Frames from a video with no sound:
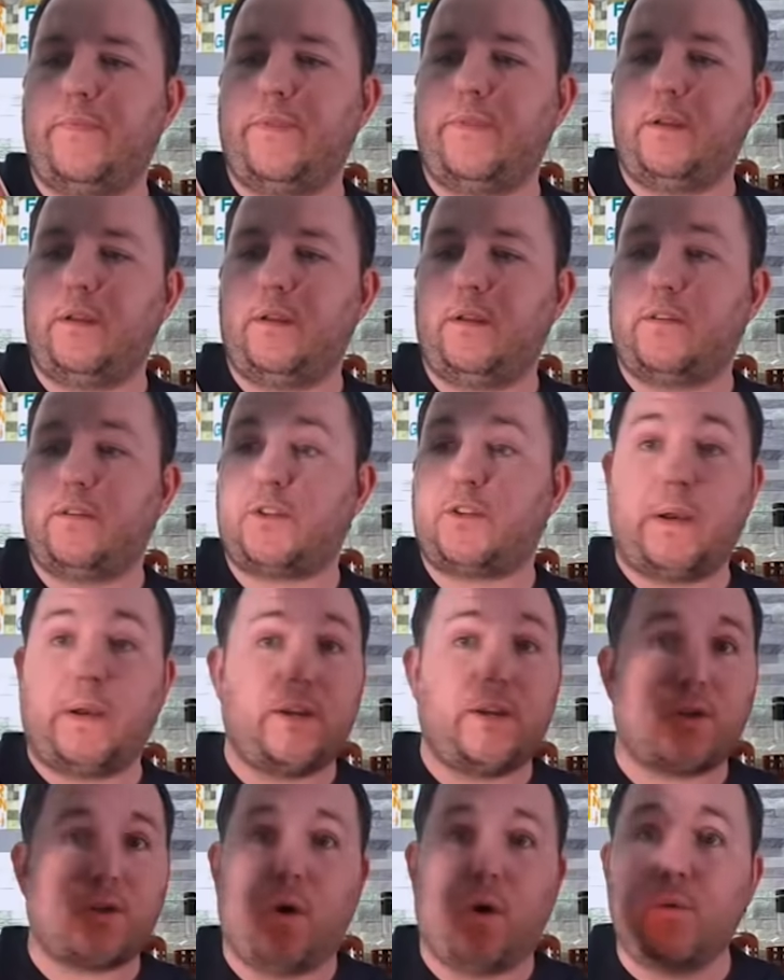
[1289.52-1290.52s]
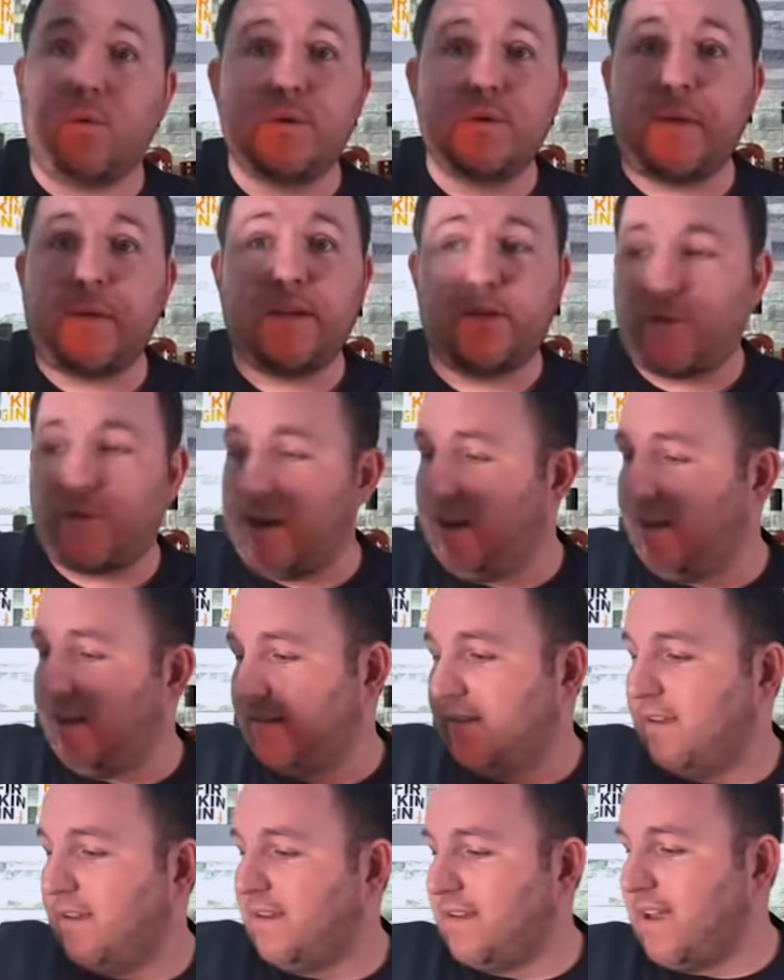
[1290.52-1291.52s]
The spirit's always been
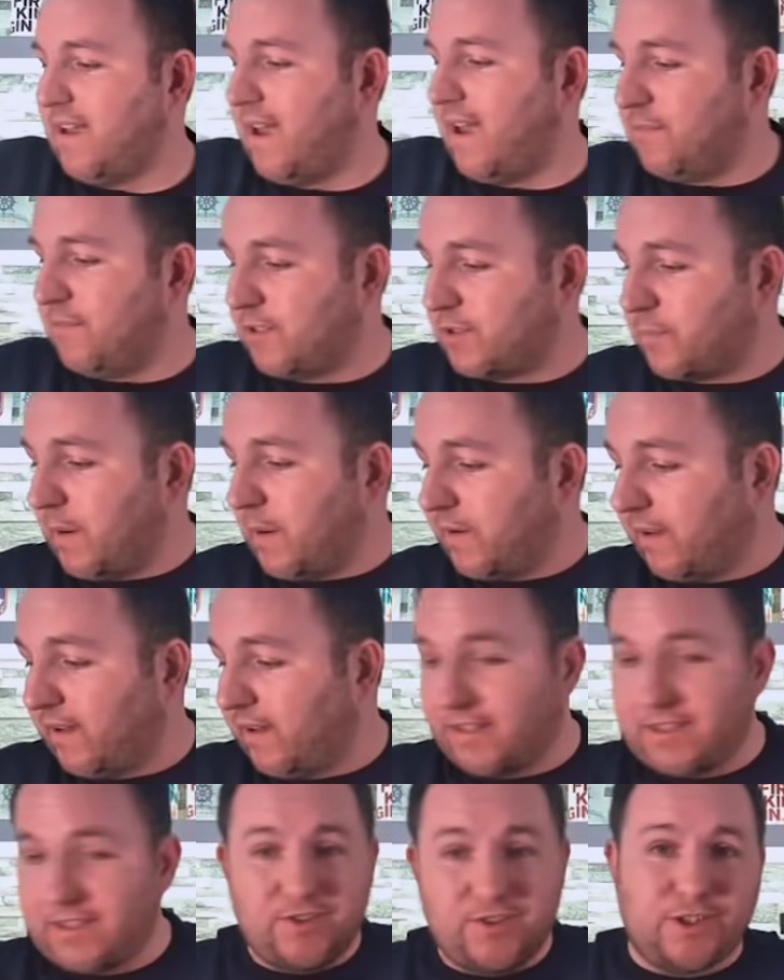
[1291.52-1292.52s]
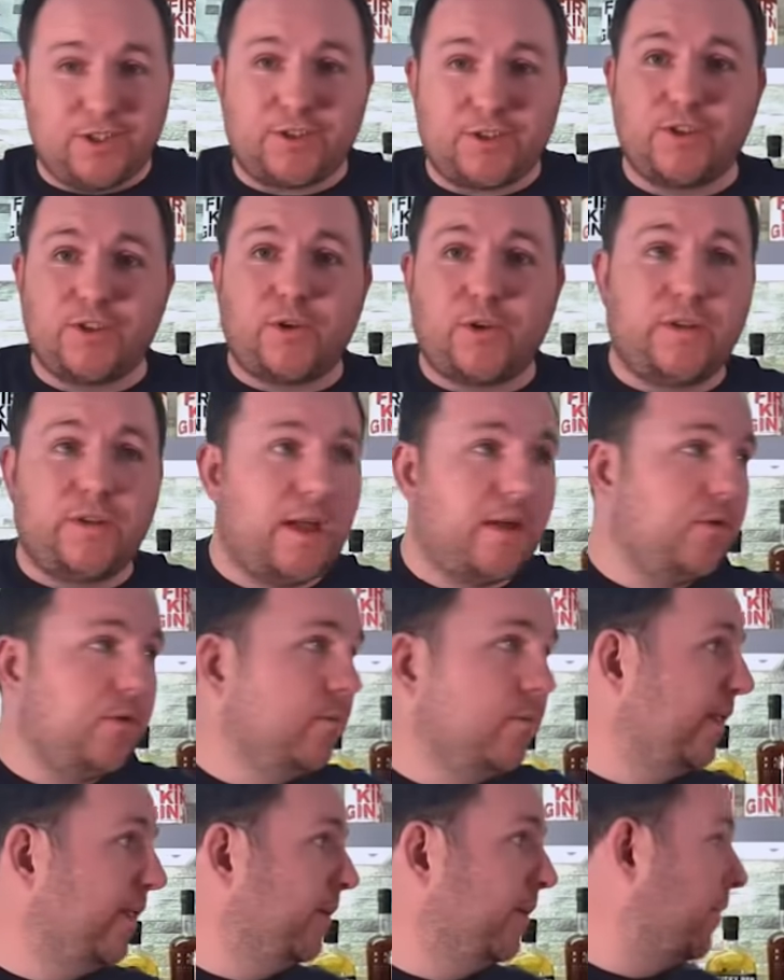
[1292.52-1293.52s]
great, and the spirit is just as good now,
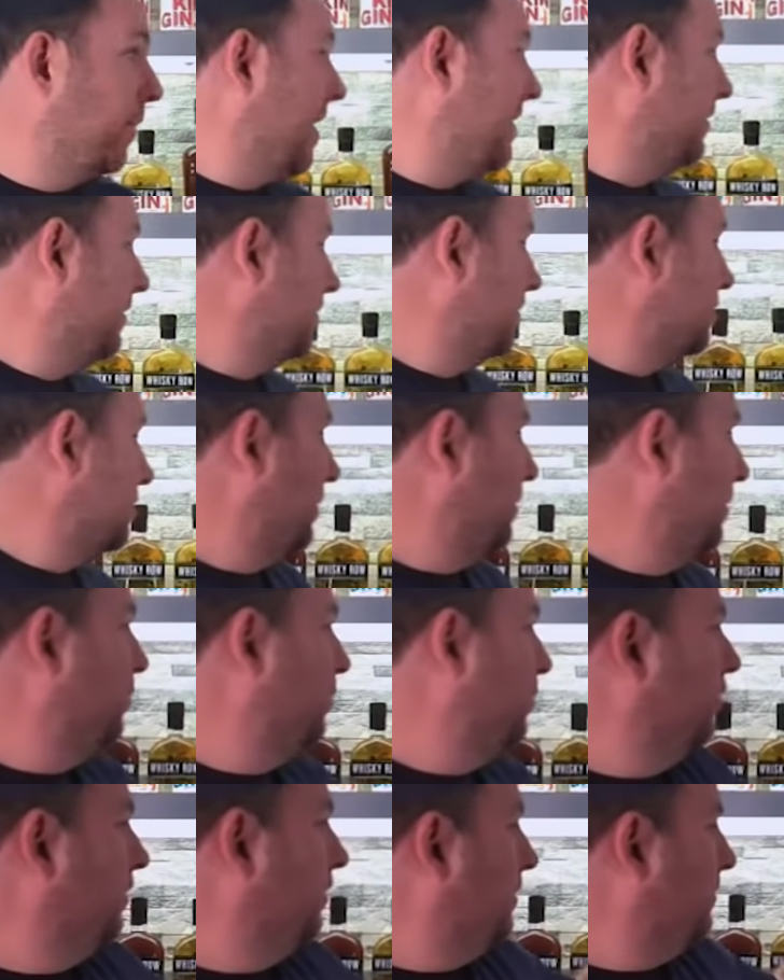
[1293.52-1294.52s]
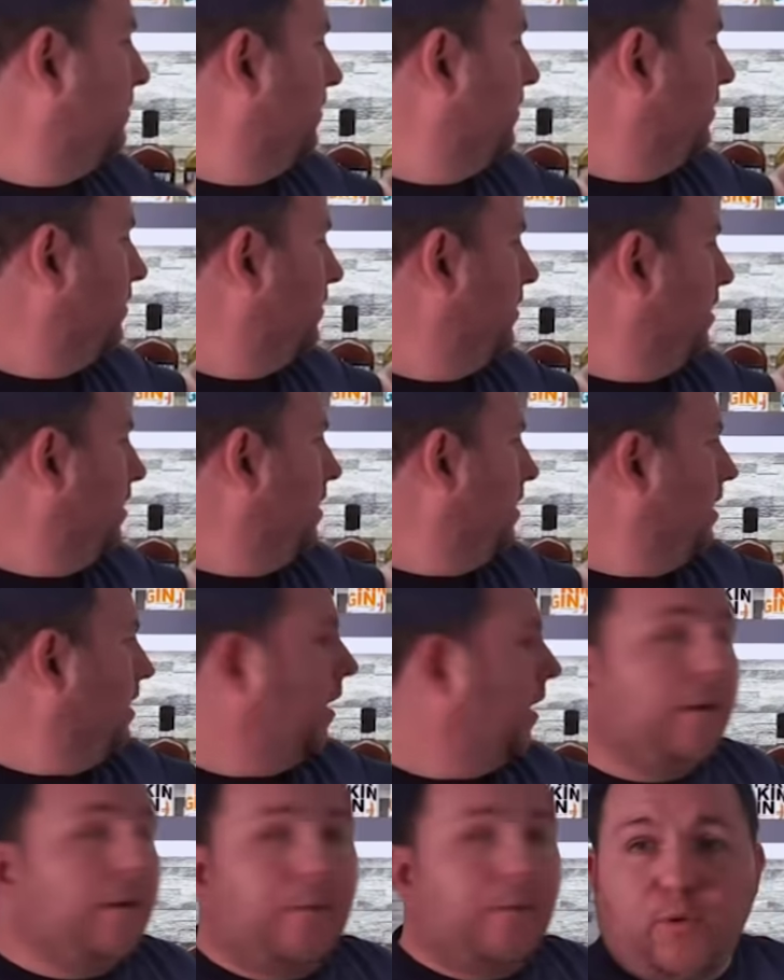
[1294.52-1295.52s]
but the branding's been pulled up to
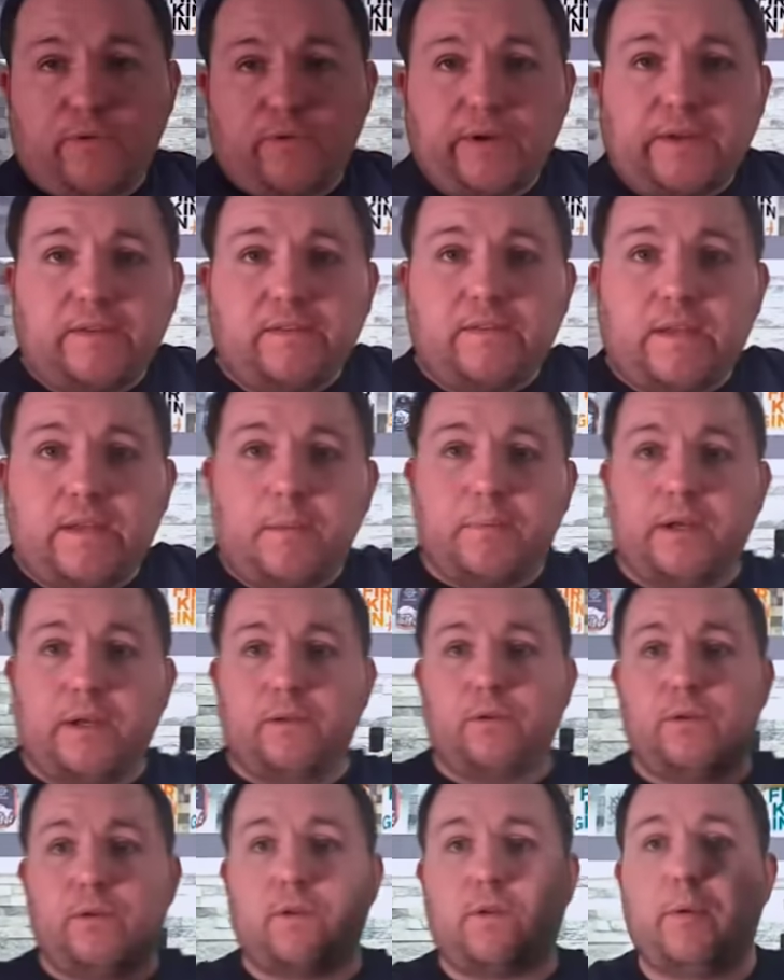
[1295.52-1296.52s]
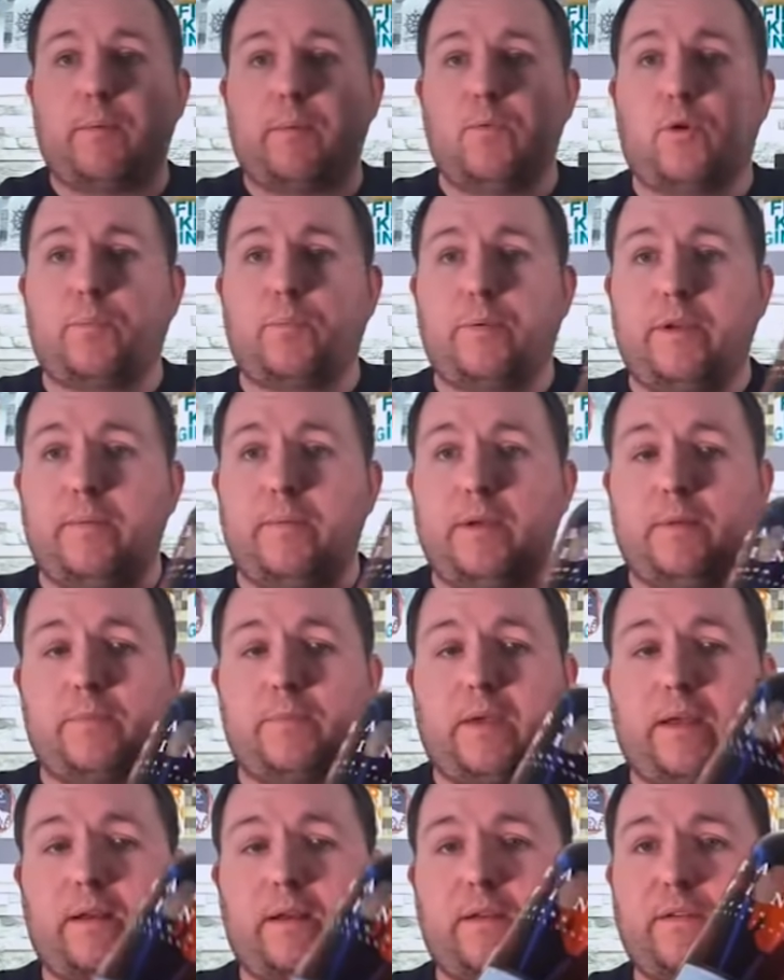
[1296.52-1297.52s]
a bit more of a contemporary look, a bit more
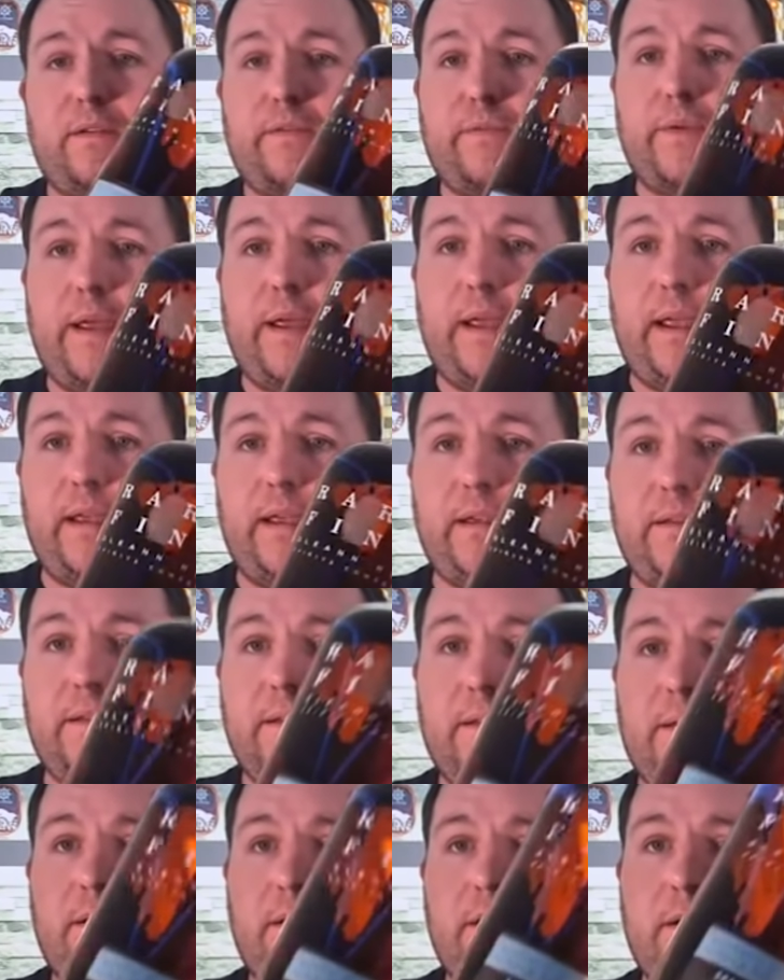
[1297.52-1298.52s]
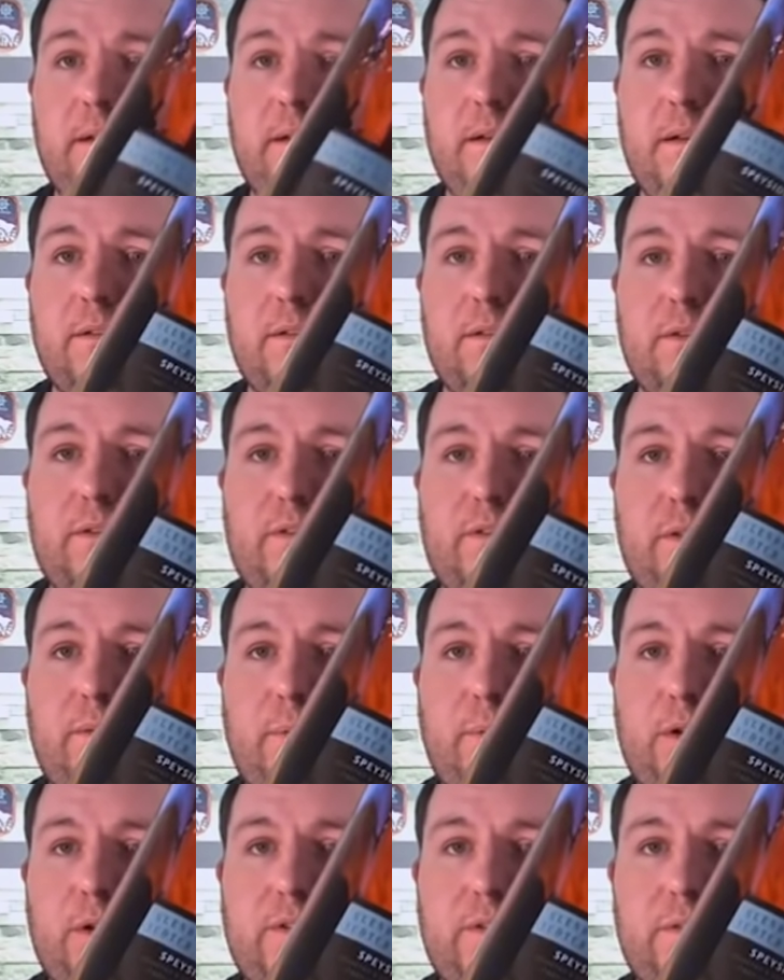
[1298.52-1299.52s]
premium kind of look to the
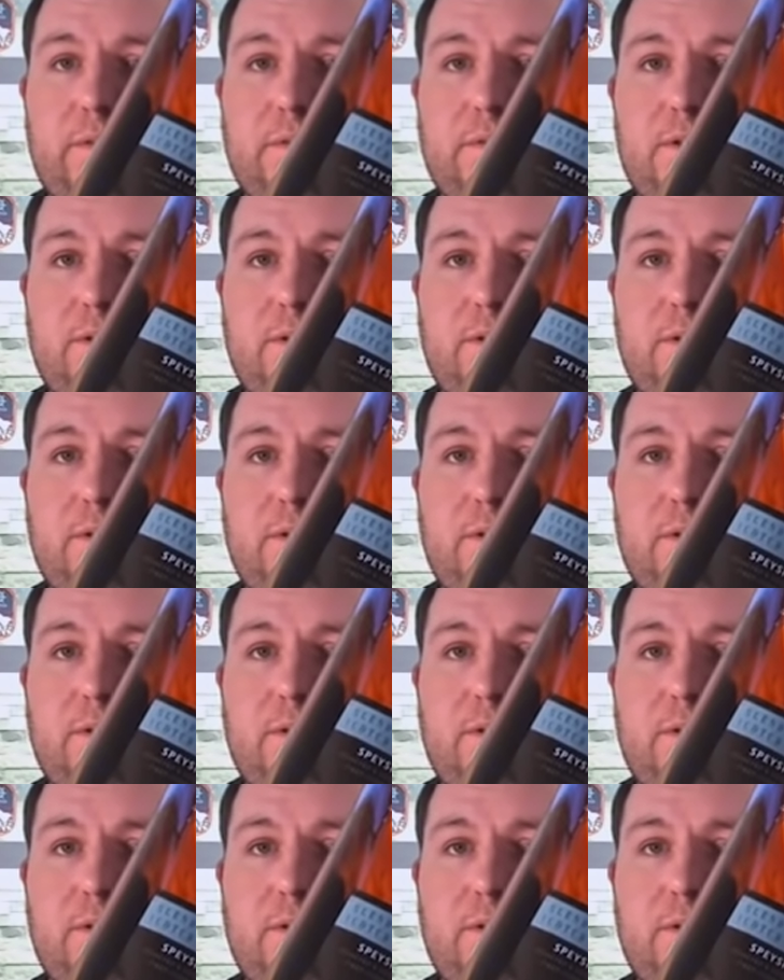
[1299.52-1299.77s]
bottle.